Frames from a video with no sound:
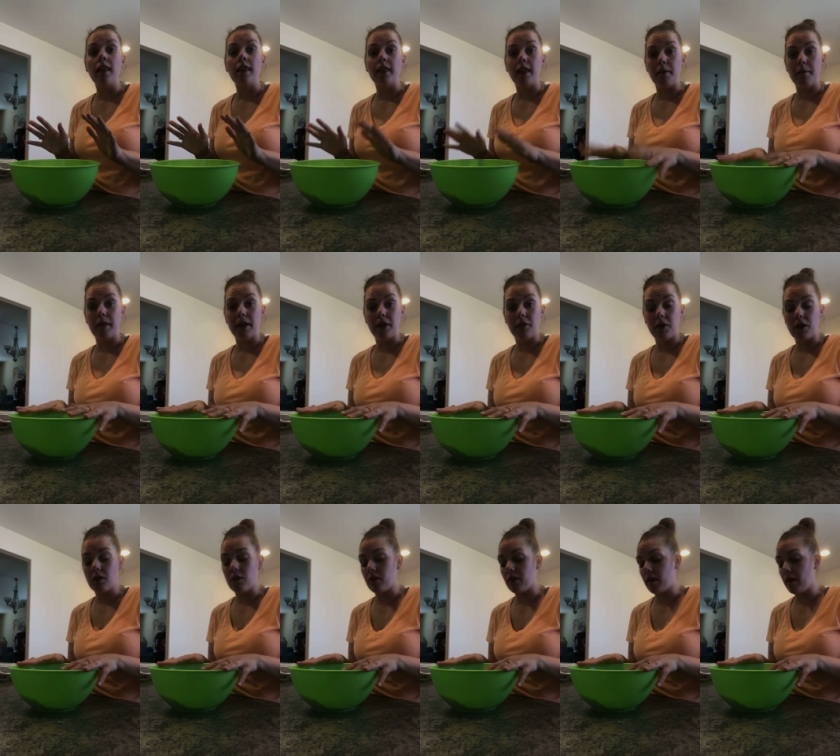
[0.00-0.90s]
Let me know
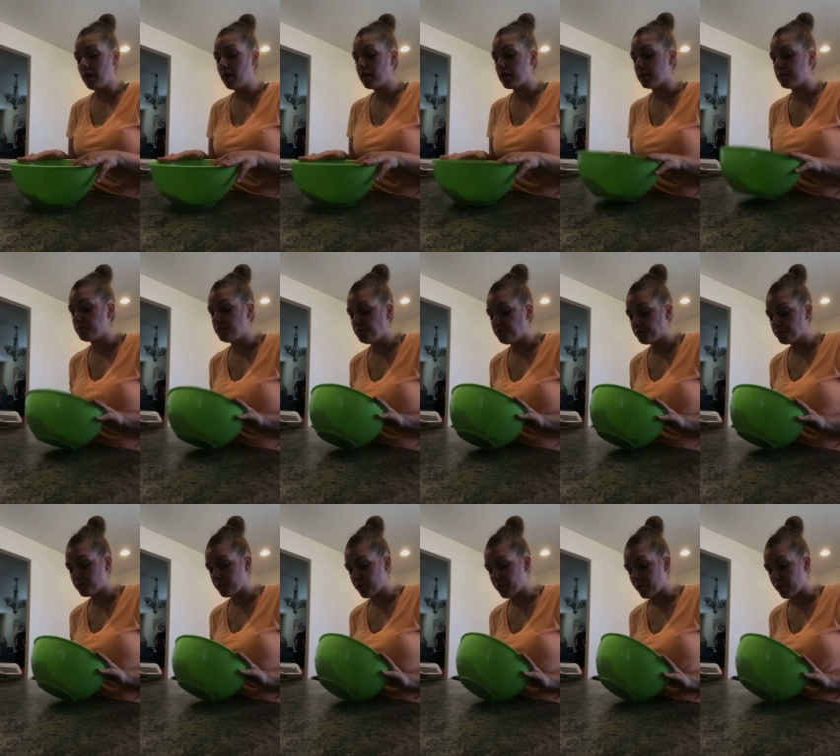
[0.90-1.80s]
what you think.
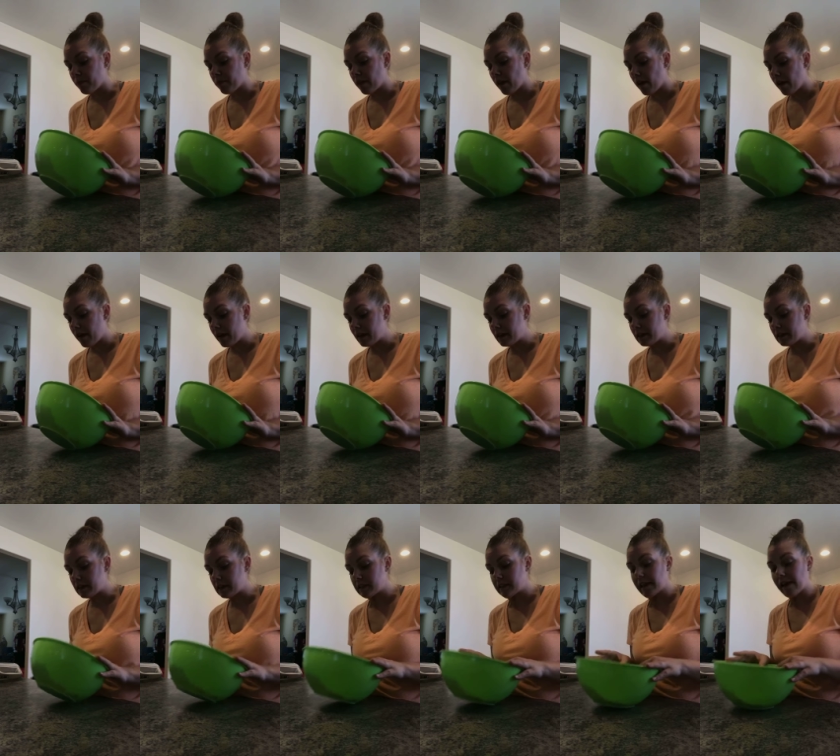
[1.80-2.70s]

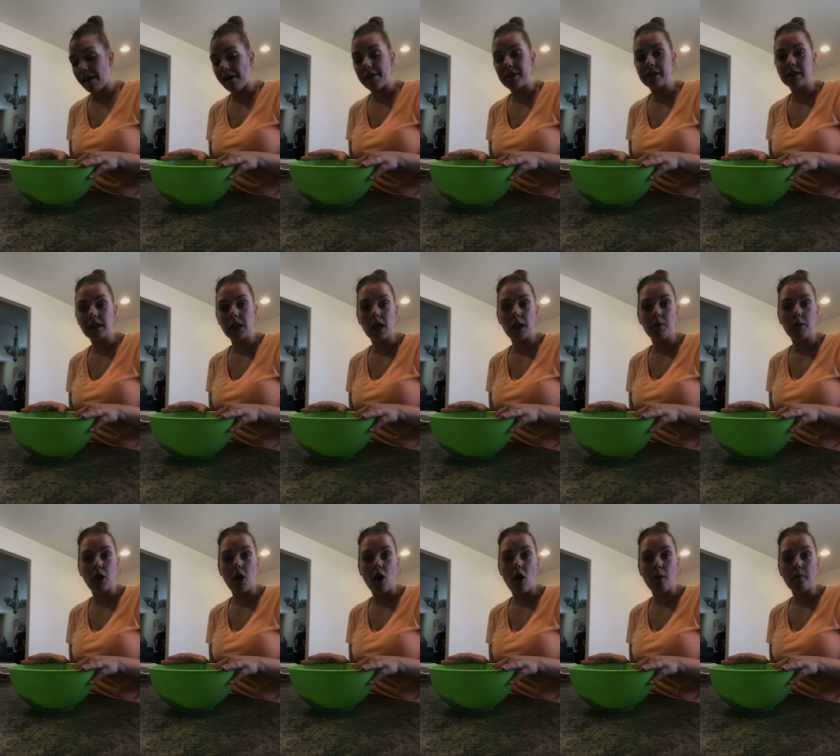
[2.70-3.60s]
And
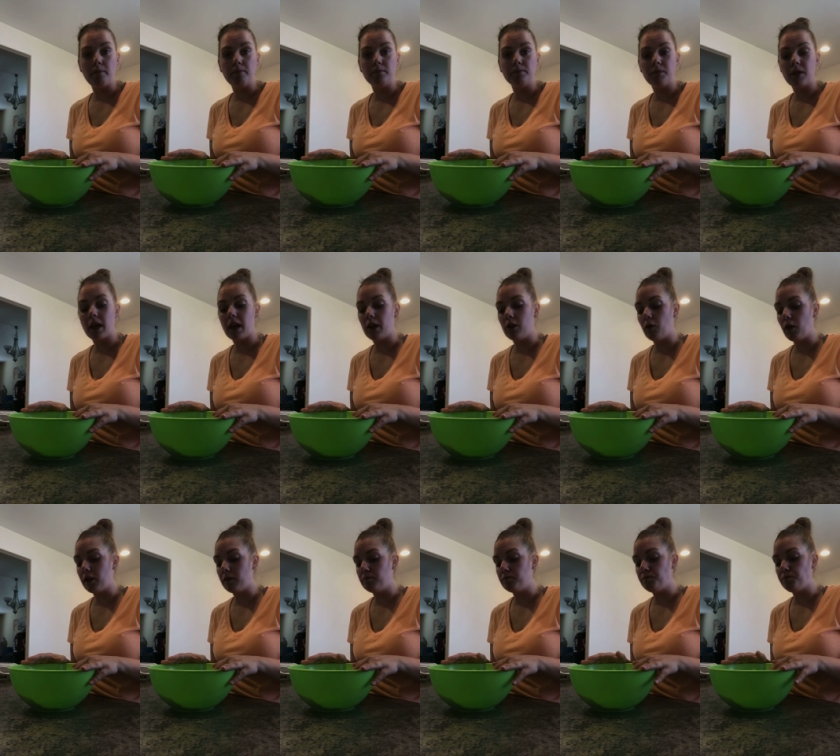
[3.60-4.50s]
keep calm. Keto
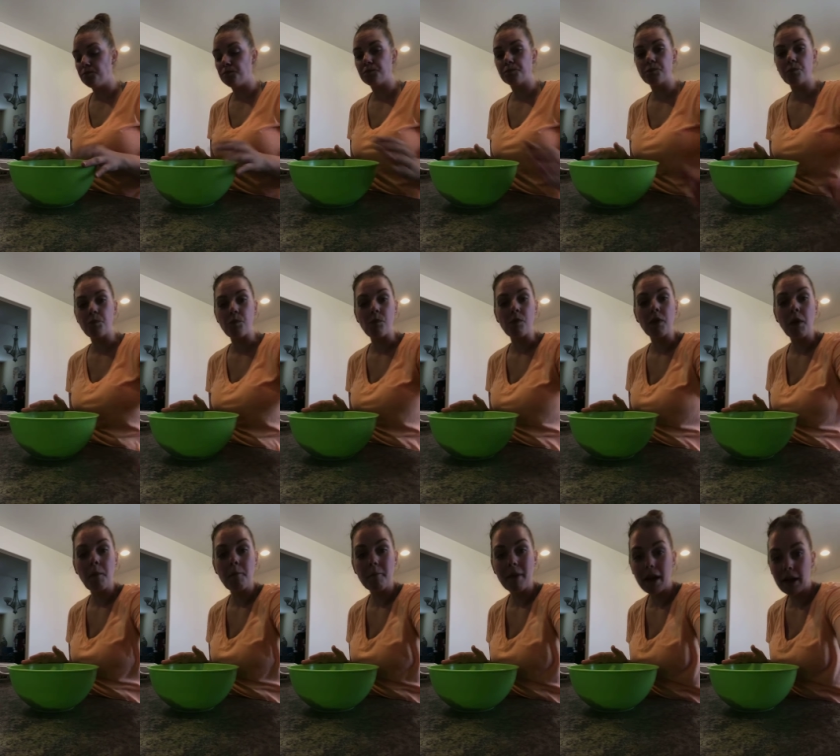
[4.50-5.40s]
on.
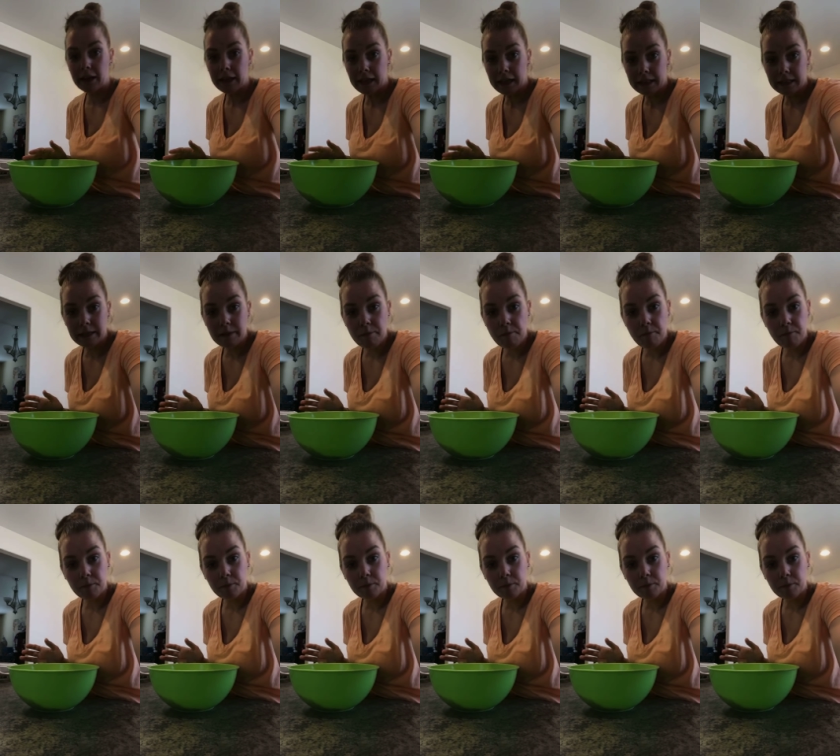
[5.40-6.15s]
Bye, guys.